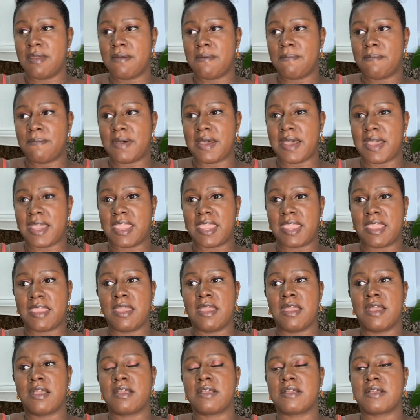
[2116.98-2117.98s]
by
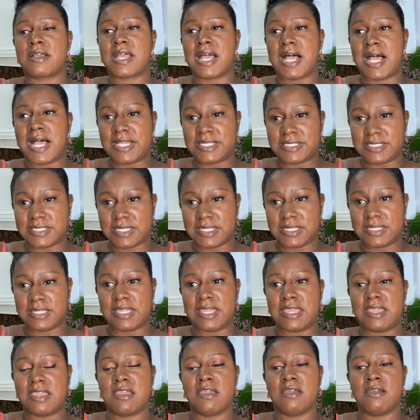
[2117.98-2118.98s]

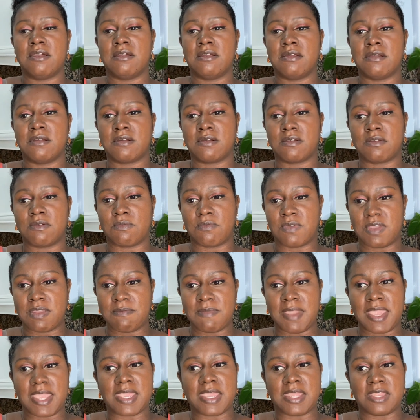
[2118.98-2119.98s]
constantly
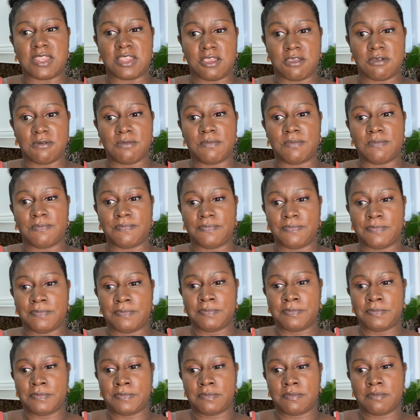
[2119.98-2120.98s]
remaking you.
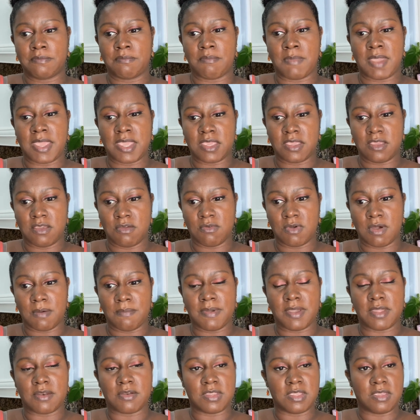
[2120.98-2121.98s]
Make you a
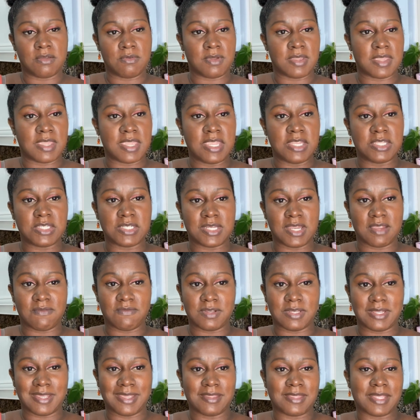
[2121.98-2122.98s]
better you each and every
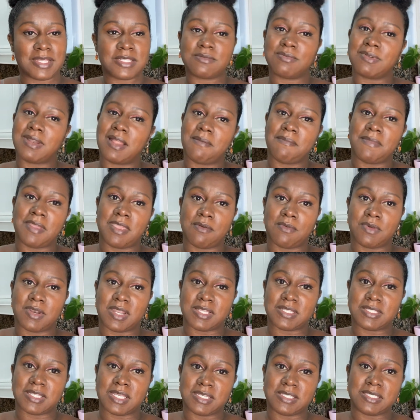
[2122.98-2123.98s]
day. That's what I mean when I
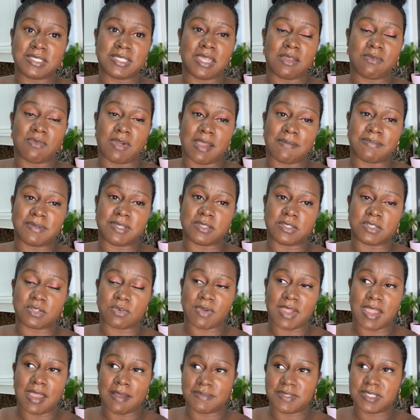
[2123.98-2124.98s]
say stay wrapped in
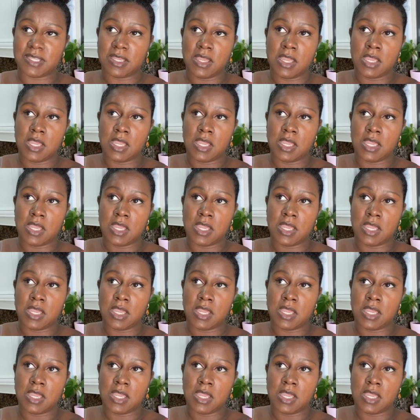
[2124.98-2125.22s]
scraps.